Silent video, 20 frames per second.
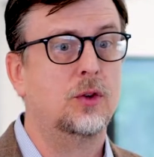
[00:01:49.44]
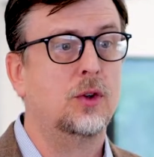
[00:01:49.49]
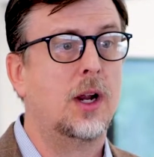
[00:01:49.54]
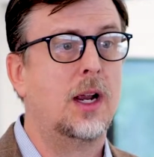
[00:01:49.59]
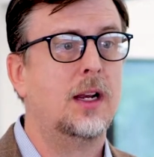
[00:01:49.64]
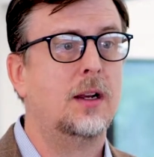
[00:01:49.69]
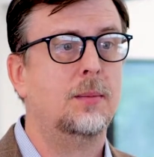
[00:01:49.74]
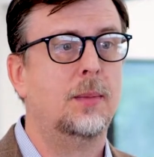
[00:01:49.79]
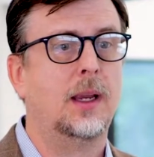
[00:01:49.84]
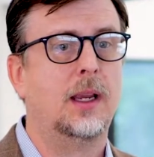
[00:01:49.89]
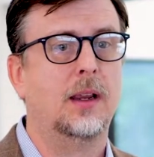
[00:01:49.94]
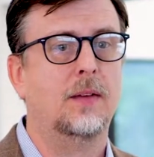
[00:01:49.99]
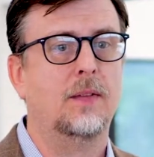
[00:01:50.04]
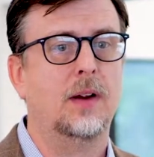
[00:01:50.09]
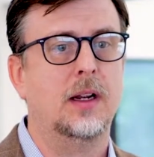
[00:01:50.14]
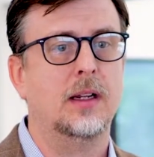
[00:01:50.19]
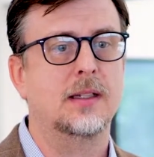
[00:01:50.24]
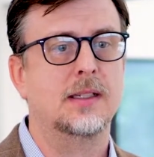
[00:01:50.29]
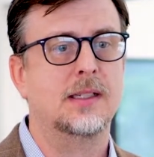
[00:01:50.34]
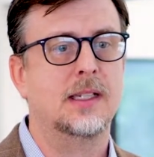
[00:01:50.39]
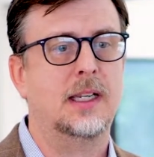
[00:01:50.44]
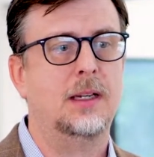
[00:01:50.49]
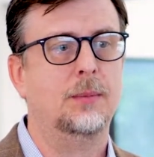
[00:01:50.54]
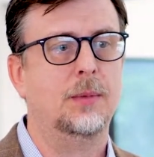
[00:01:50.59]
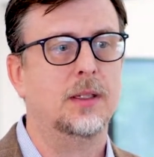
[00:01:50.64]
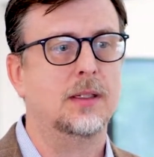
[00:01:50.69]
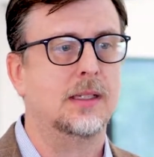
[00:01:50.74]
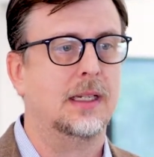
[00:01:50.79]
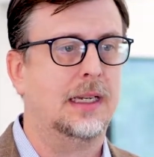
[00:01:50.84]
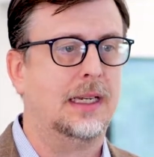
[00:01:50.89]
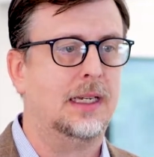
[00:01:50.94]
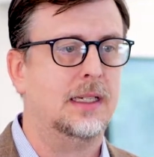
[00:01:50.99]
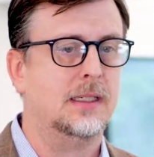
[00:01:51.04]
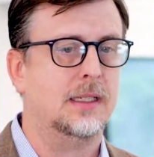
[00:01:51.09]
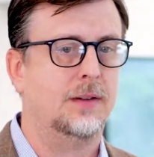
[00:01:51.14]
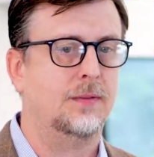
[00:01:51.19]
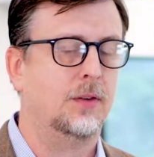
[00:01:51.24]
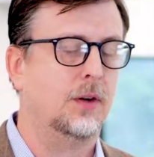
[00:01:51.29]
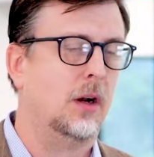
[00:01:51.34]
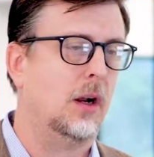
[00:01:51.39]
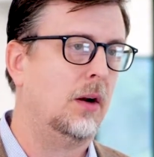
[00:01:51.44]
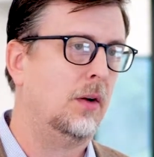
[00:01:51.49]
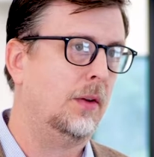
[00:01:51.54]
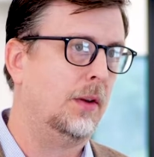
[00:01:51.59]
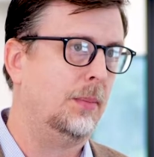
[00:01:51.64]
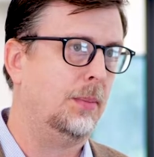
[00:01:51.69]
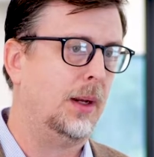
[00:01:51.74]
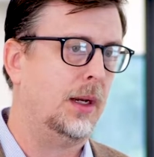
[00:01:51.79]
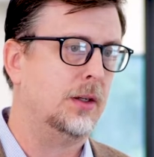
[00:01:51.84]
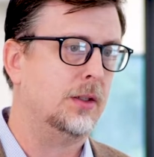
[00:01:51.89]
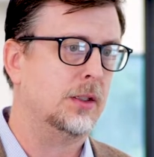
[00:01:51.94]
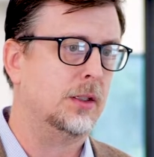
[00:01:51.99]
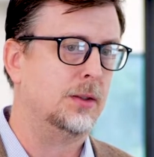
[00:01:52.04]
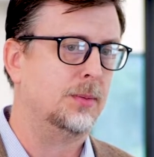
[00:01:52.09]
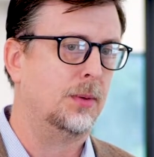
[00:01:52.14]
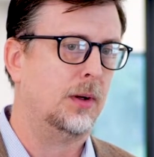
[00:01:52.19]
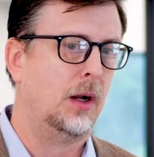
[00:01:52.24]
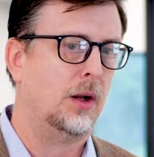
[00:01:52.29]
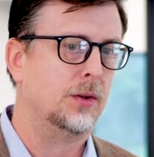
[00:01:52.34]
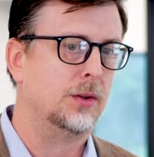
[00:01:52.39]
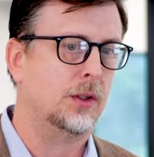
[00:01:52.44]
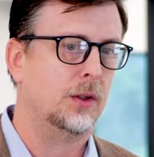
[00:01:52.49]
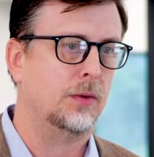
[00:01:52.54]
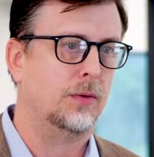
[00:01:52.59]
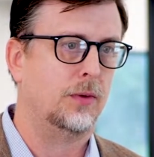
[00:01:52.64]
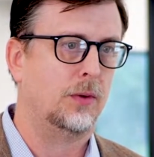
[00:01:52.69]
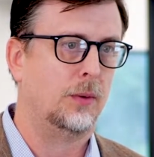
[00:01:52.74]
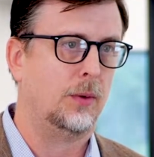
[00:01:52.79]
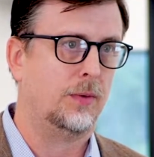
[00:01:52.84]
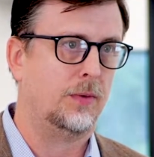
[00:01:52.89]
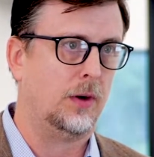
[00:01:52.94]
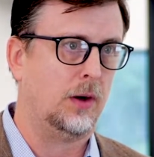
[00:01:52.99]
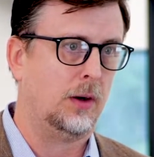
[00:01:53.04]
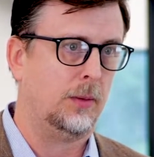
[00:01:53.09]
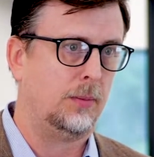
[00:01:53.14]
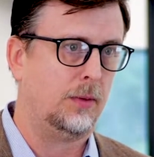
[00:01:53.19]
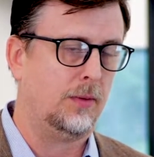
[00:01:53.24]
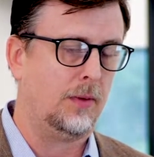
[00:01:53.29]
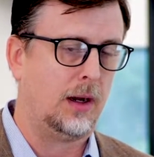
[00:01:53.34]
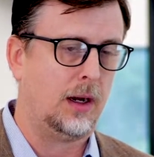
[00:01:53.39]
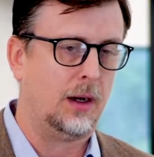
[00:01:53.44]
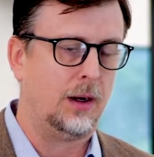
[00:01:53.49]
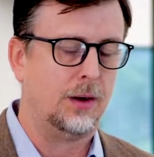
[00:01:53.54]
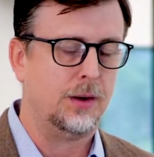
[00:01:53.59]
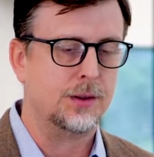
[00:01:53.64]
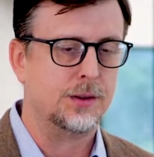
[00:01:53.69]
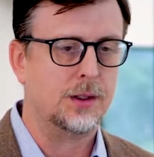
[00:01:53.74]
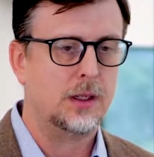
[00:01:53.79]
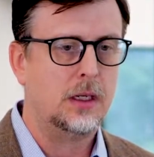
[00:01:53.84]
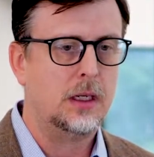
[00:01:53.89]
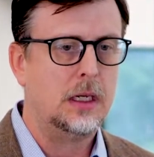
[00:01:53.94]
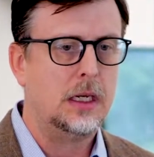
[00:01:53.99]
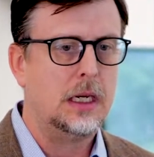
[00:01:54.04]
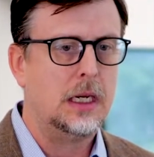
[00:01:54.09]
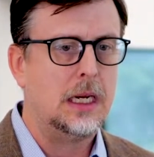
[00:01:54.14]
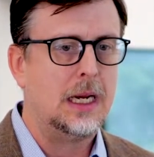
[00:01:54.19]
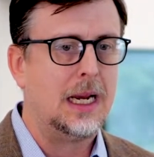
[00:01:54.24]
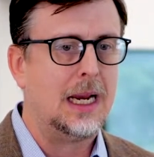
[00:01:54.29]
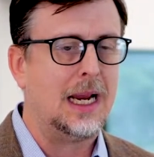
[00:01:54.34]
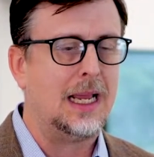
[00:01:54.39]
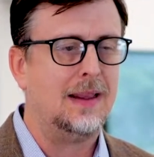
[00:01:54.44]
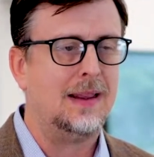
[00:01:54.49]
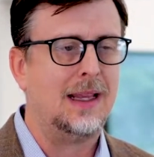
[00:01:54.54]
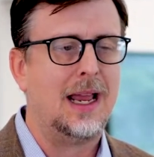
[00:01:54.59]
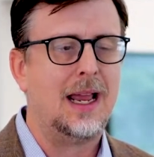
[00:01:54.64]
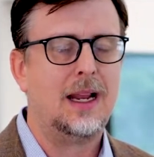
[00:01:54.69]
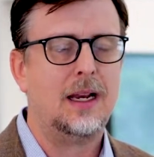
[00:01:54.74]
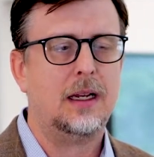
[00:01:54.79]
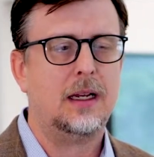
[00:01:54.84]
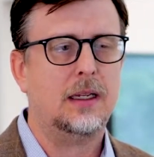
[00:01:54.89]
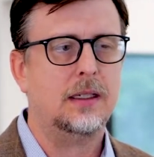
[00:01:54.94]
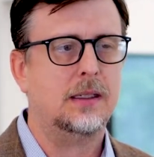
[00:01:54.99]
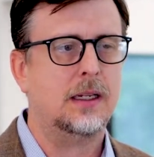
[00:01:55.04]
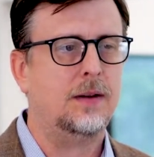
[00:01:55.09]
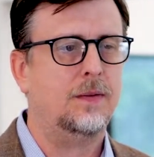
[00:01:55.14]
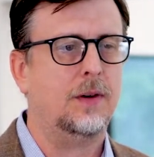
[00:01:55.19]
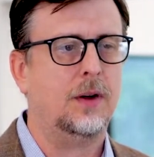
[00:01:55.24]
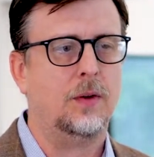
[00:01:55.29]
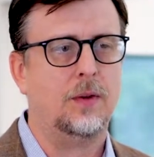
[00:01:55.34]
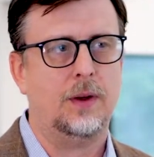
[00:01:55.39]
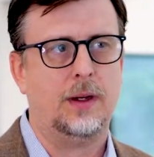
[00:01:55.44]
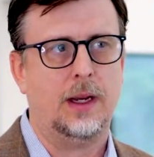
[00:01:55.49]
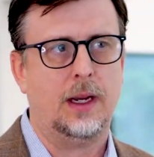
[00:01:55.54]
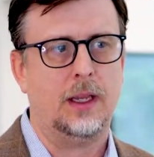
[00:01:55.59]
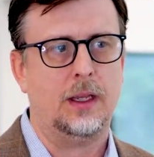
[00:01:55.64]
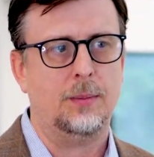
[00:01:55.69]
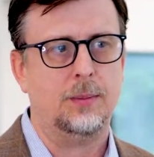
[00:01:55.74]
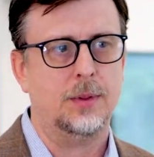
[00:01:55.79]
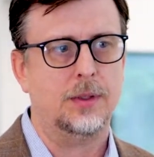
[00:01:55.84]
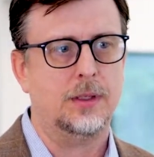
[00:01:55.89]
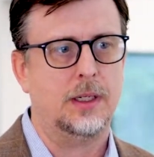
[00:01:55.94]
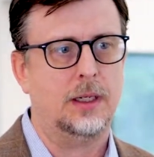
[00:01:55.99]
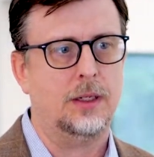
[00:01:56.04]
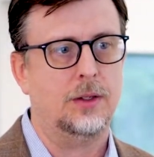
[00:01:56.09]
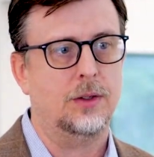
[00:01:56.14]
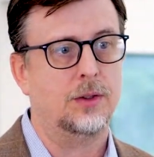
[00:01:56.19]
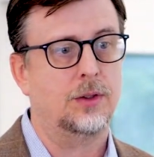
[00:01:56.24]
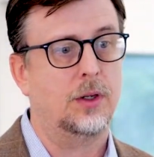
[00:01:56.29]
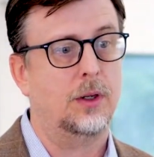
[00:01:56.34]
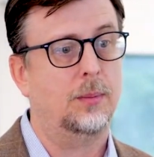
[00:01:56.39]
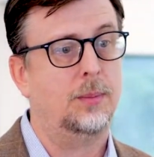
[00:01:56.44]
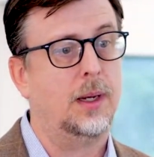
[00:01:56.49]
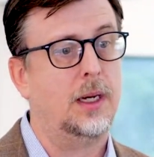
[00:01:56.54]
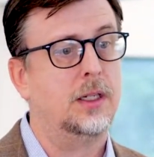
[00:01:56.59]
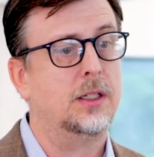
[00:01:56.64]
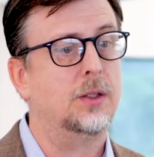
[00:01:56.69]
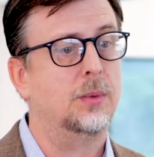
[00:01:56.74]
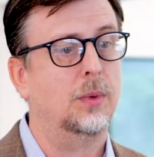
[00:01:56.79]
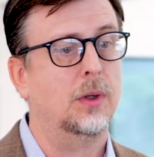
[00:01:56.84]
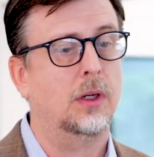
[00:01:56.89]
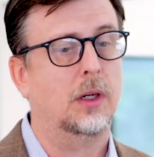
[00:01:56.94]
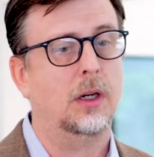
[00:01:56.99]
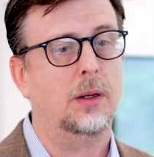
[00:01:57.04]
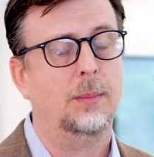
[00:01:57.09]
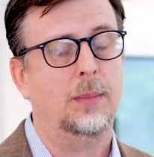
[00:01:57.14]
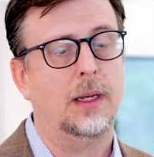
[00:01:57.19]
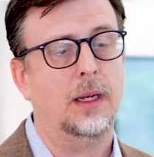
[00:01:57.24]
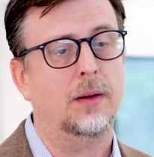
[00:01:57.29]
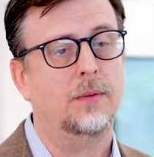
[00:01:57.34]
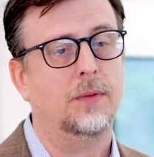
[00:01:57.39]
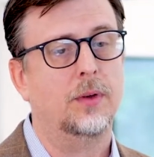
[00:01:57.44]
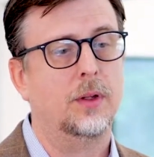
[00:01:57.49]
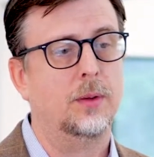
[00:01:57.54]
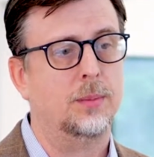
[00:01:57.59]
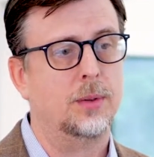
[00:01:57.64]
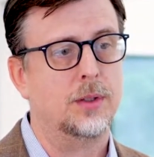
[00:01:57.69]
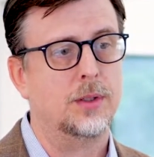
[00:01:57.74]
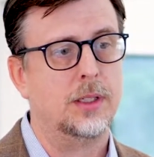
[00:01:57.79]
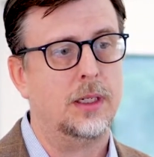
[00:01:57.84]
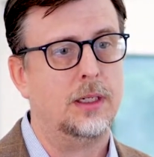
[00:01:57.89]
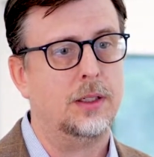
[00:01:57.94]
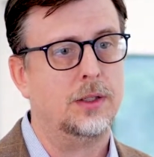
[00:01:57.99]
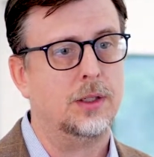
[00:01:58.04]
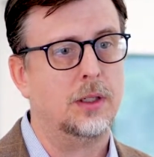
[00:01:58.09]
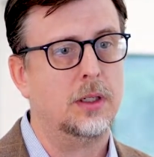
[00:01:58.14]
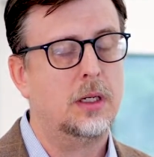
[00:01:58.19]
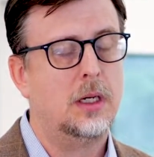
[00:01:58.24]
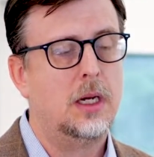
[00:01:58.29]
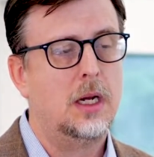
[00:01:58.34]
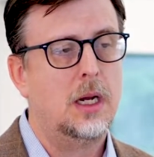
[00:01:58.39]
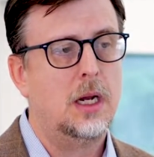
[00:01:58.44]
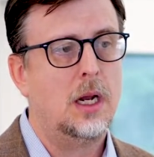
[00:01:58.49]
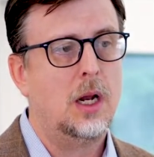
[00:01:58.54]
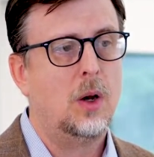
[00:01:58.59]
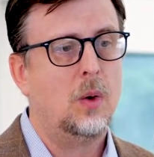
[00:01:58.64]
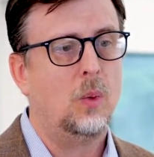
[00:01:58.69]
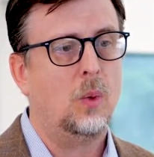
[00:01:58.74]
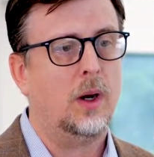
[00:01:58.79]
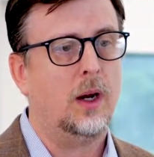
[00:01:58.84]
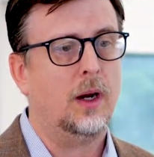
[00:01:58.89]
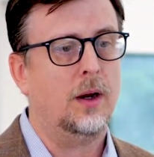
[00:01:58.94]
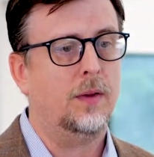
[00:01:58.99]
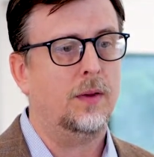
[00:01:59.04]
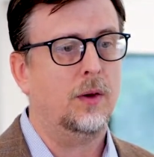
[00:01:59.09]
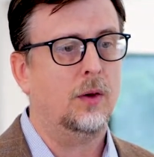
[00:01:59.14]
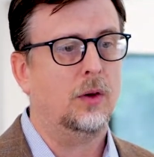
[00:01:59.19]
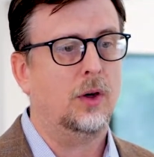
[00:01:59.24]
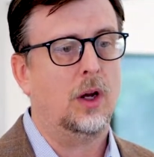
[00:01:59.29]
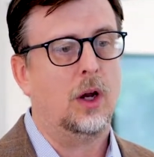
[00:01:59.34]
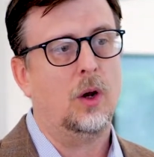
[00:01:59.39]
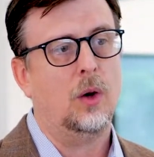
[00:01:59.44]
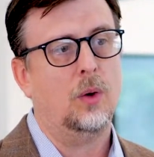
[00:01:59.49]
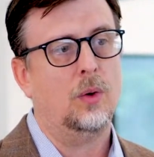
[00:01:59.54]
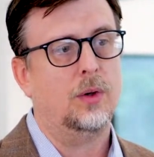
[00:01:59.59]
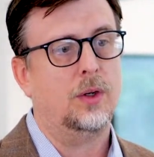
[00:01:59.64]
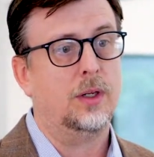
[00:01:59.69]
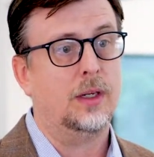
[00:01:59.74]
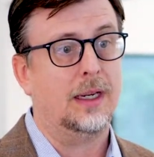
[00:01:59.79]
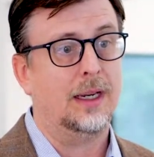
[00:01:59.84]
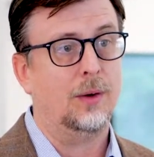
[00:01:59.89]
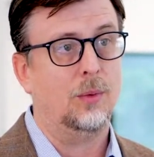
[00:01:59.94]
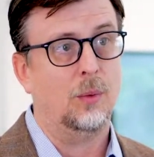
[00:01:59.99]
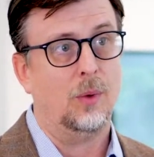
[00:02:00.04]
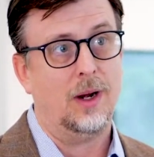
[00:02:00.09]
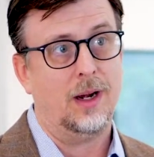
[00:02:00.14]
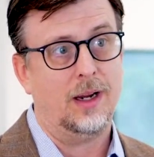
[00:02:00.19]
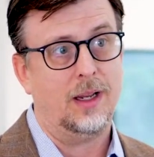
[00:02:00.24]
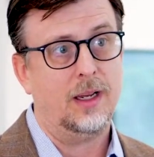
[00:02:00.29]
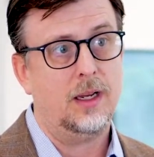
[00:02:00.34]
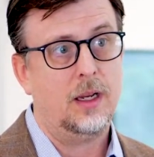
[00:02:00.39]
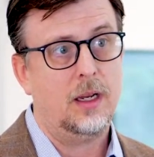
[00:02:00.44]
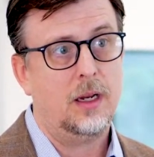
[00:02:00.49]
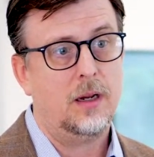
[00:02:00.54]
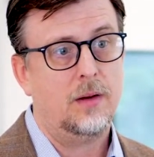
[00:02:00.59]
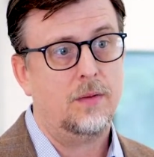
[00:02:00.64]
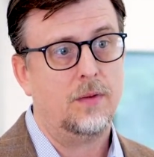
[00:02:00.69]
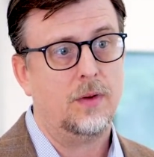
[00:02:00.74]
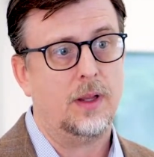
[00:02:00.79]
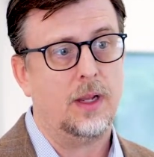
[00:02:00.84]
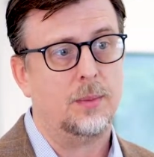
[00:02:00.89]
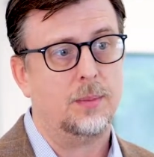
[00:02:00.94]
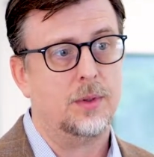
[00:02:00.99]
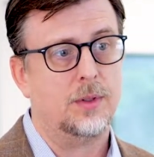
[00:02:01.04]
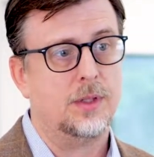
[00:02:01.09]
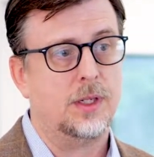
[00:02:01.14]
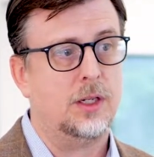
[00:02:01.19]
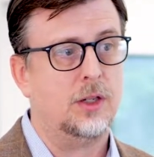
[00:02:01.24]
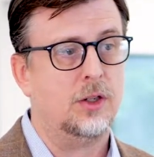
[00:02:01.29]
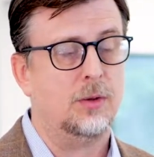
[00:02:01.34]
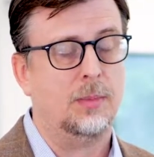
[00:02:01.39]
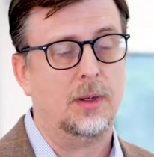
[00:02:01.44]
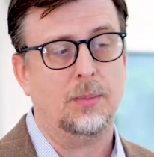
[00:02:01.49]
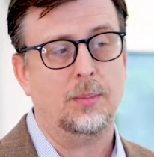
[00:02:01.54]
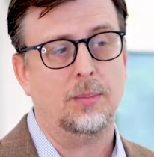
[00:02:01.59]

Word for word: tried to make it very seamless and easy for not only patients, but also for referring providers. And that is even on the day of the procedure. So a patient will come in for the procedure where they'll go to get ready for that procedure, be